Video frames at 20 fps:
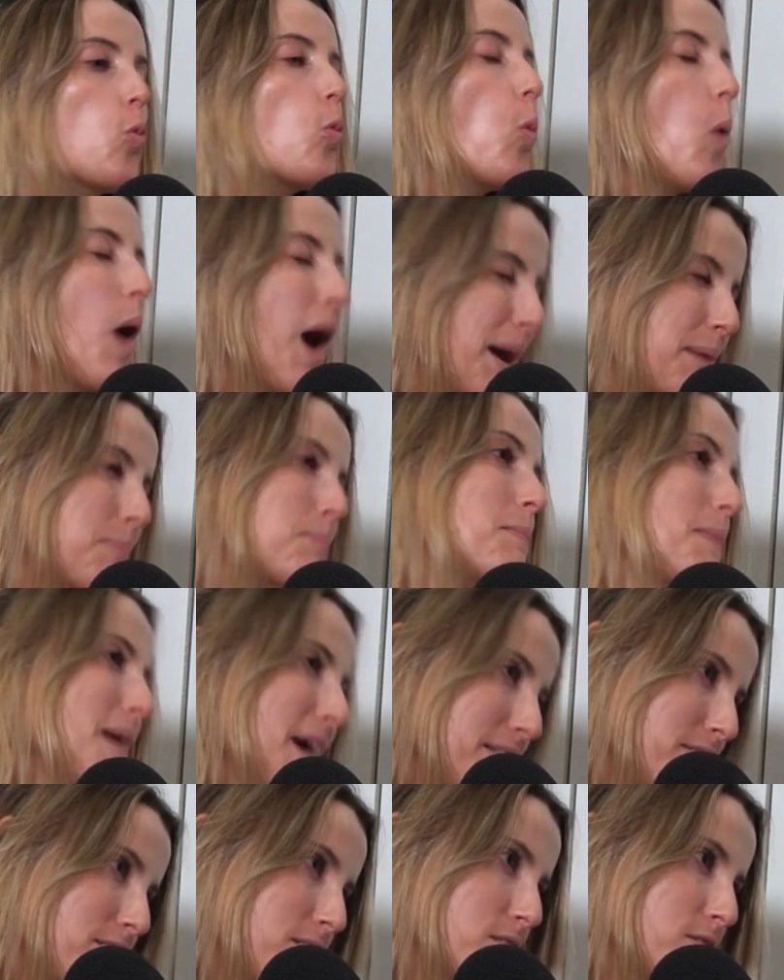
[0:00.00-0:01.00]
quite
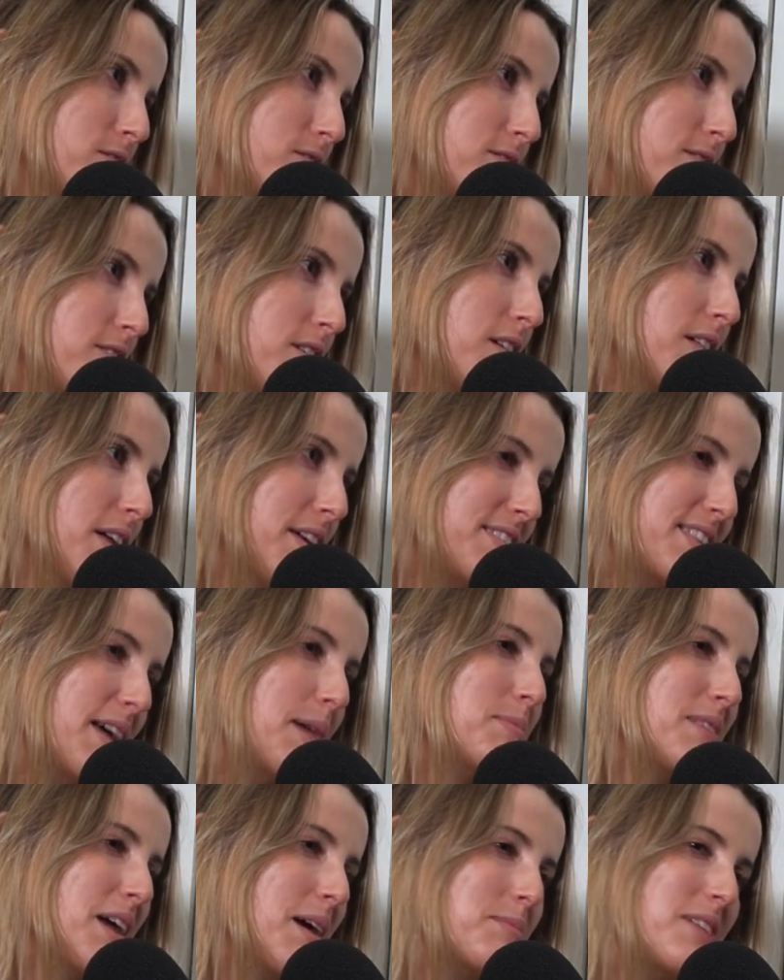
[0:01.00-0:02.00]
manual still, and
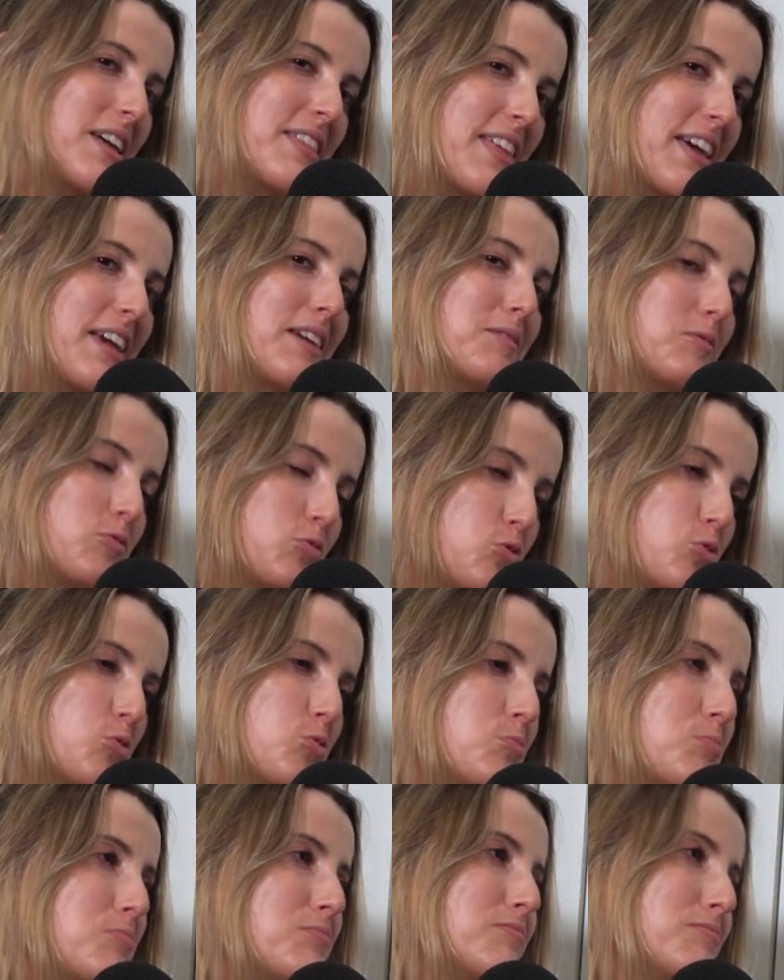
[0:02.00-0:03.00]
sometimes I think
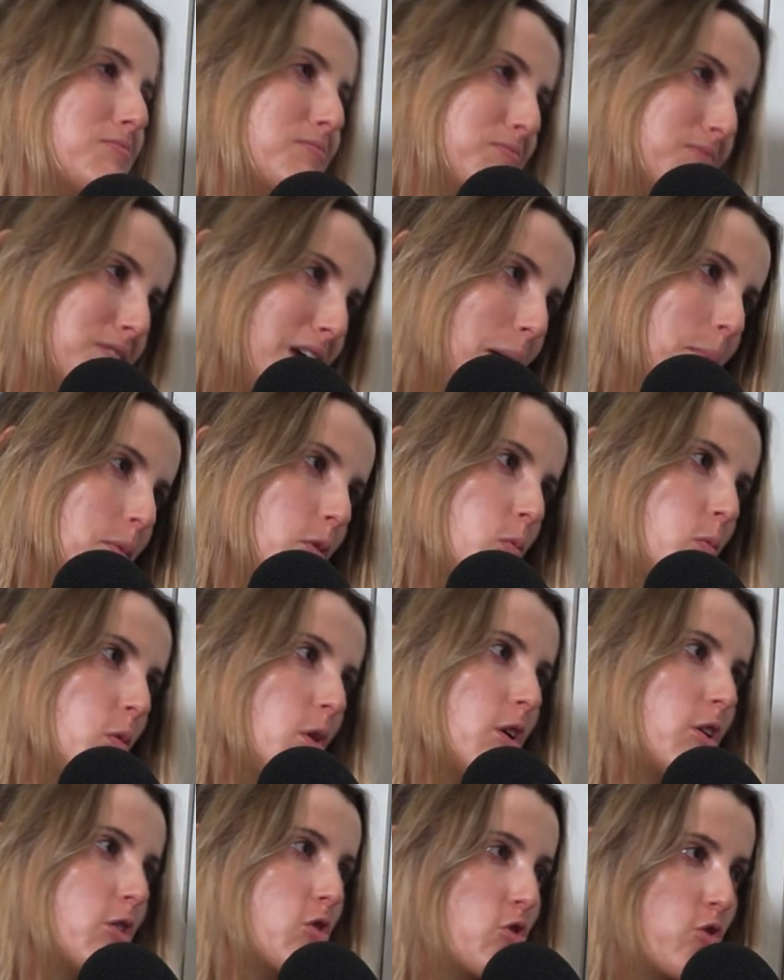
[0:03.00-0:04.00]
do double
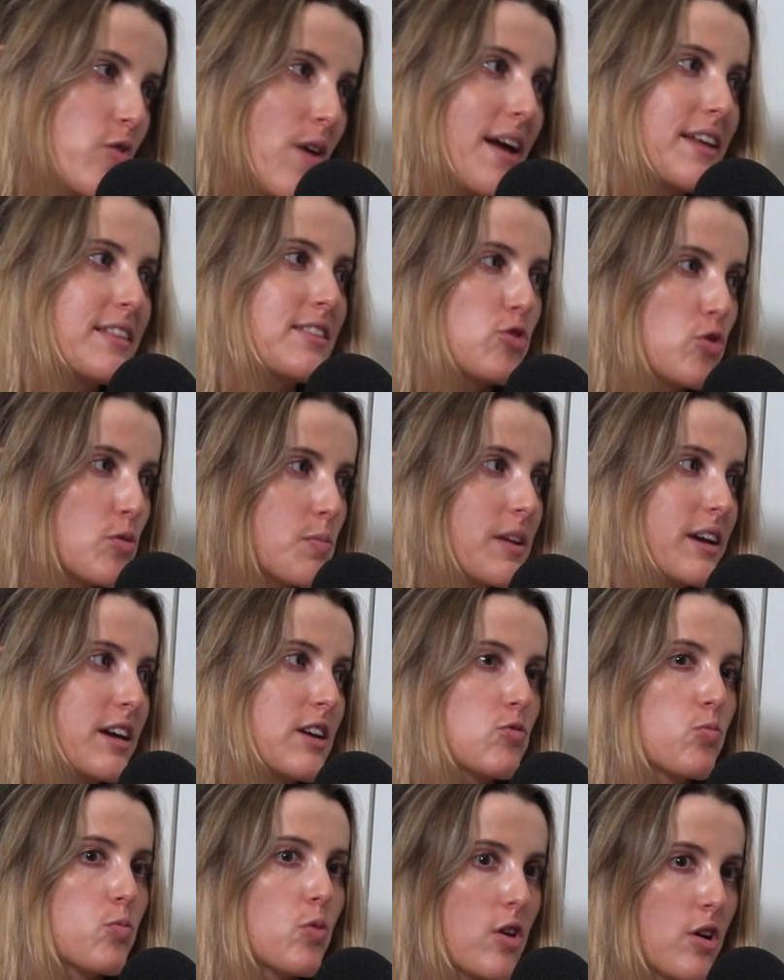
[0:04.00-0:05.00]
work or create
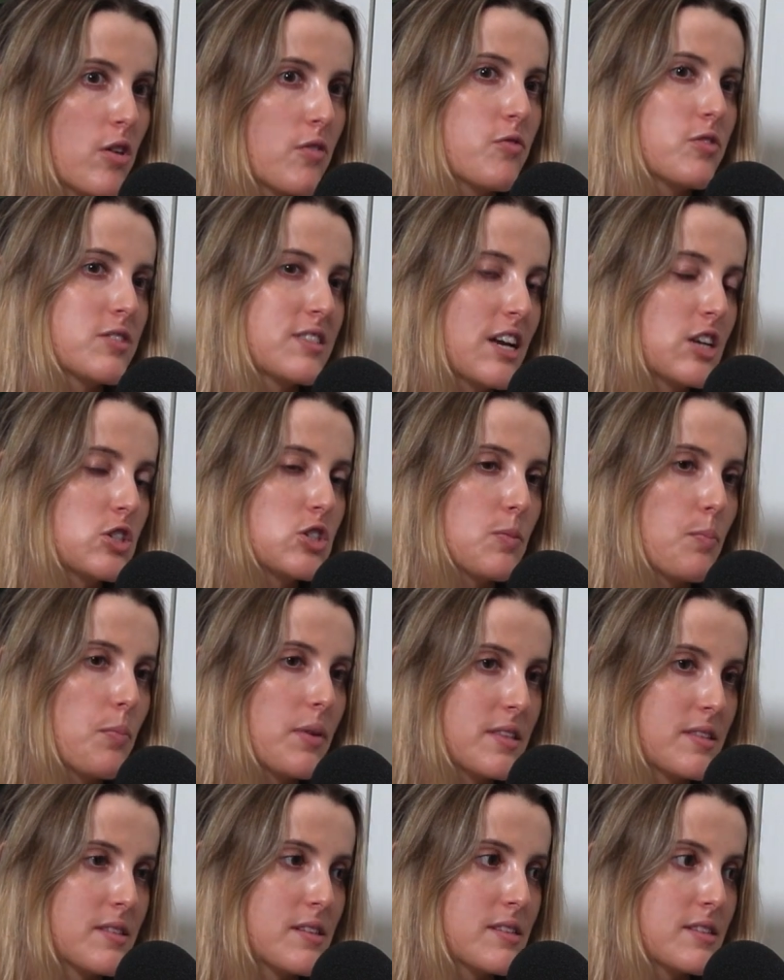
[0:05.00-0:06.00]
duplicate work for such
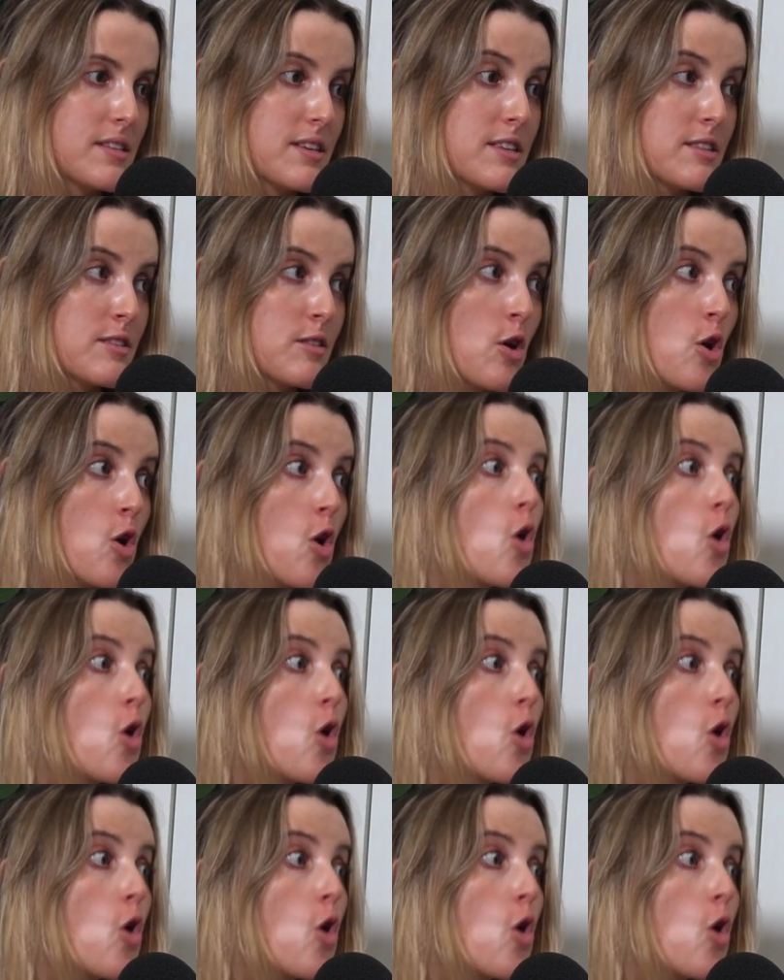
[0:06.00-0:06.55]
businesses.